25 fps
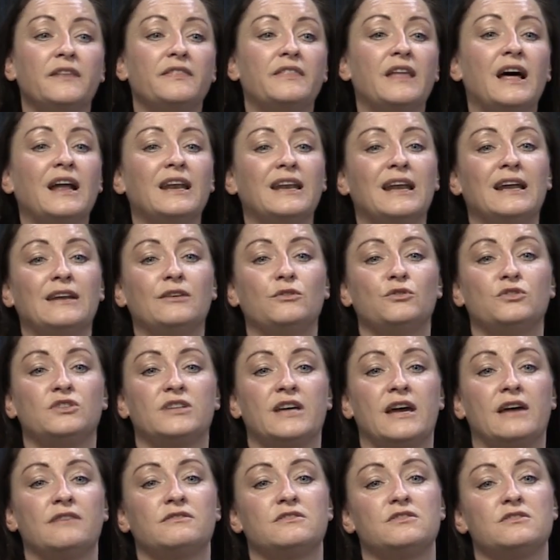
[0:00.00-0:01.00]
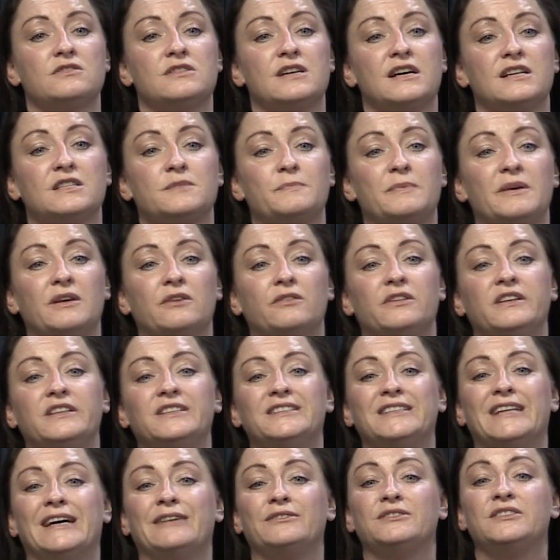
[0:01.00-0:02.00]
That landlord's council tax bill
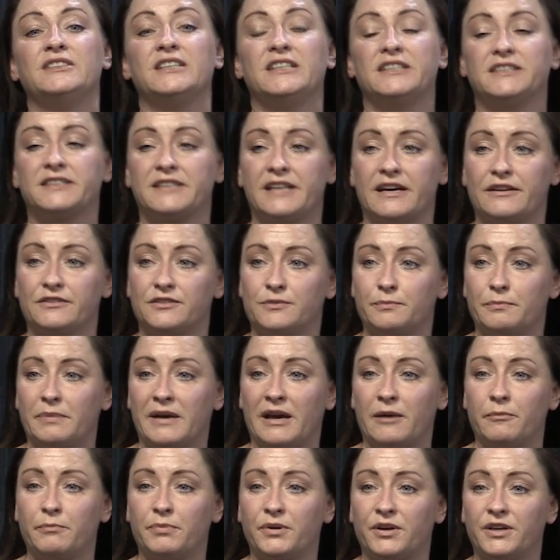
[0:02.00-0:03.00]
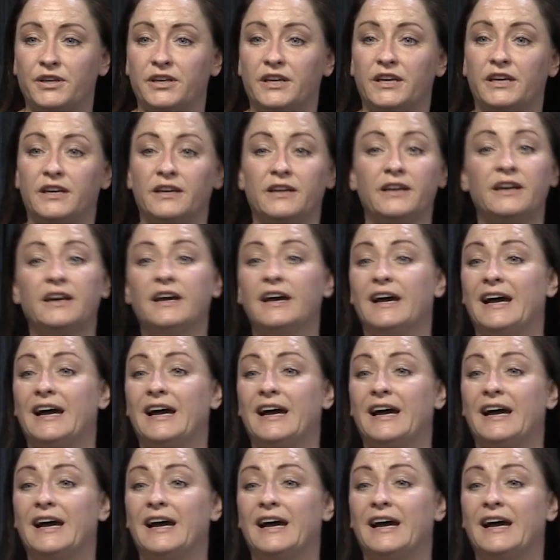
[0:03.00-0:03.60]
is now £6,000 per year,